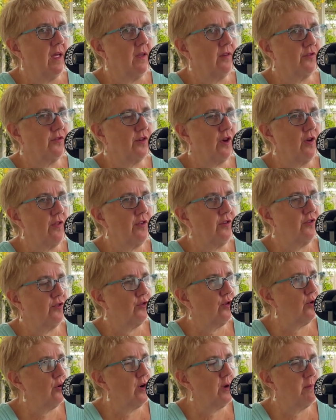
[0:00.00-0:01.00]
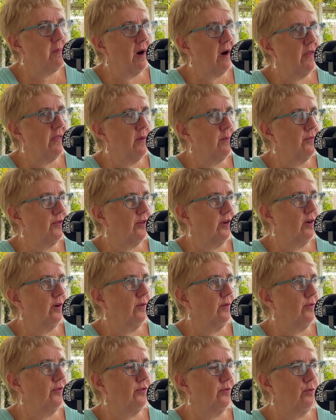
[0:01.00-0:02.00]
so the story by
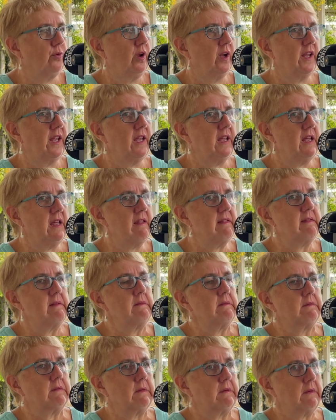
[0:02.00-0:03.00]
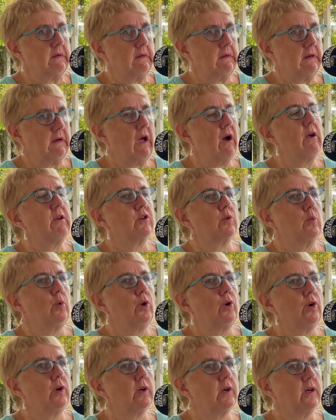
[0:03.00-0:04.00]
themselves really isn't going to
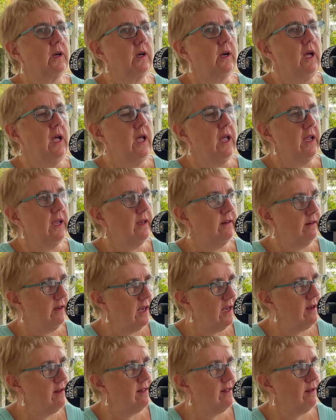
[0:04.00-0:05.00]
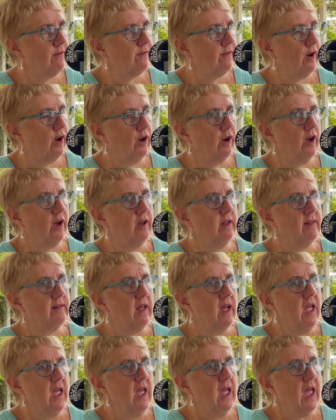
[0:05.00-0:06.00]
work. It needs the photos
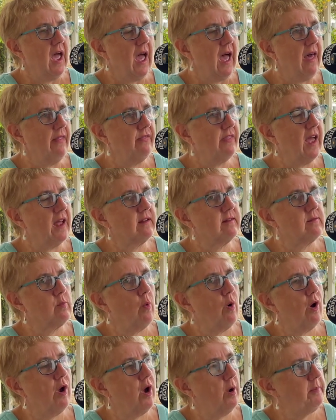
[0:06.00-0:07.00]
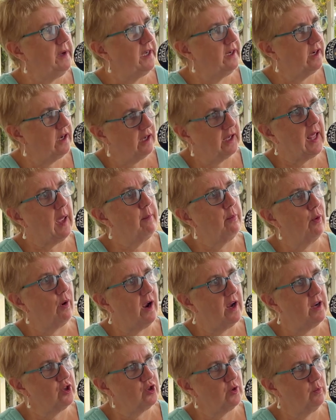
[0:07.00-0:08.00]
and that's why I'm in
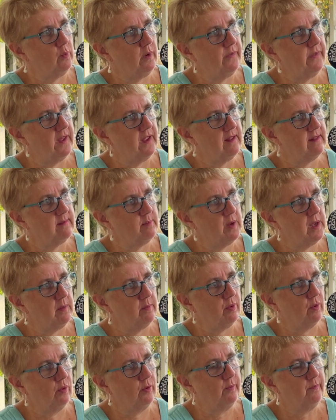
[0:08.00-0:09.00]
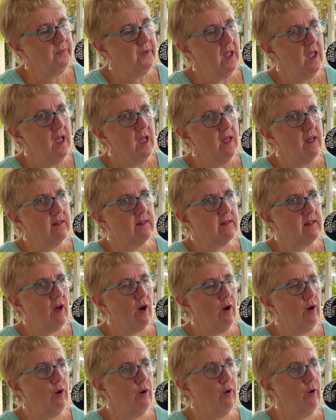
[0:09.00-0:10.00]
collaboration with these people.
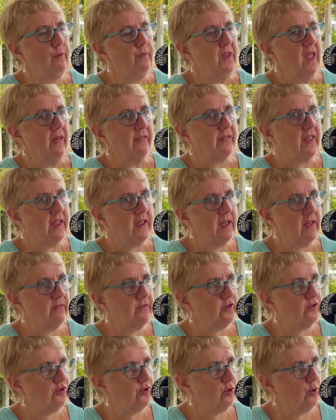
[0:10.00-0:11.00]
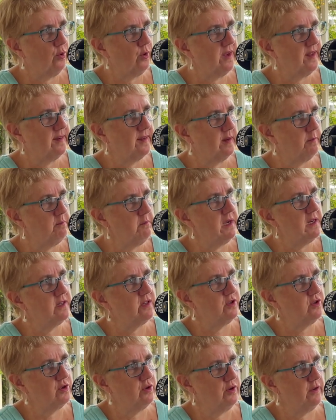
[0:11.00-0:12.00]
So they get the story
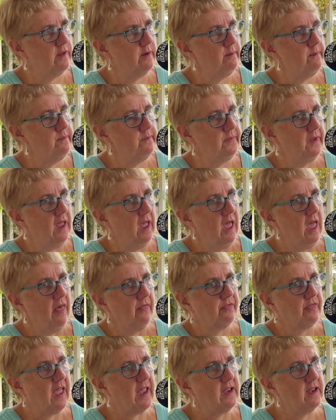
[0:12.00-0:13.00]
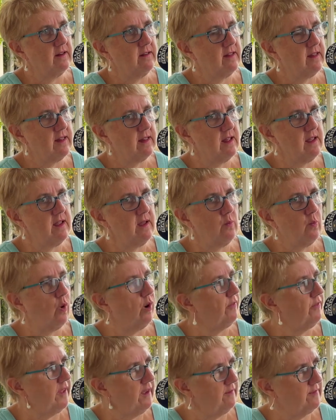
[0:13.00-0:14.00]
submitted to them, they can see
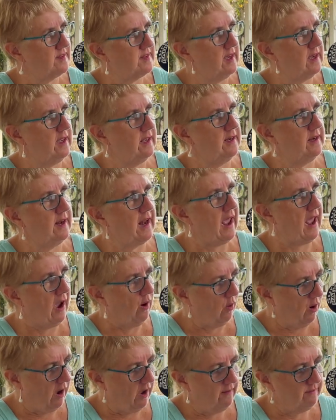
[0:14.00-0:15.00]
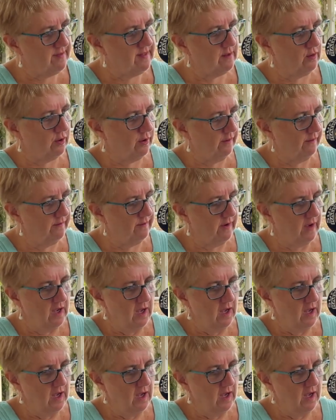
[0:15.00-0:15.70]
what they've said and how I've sort of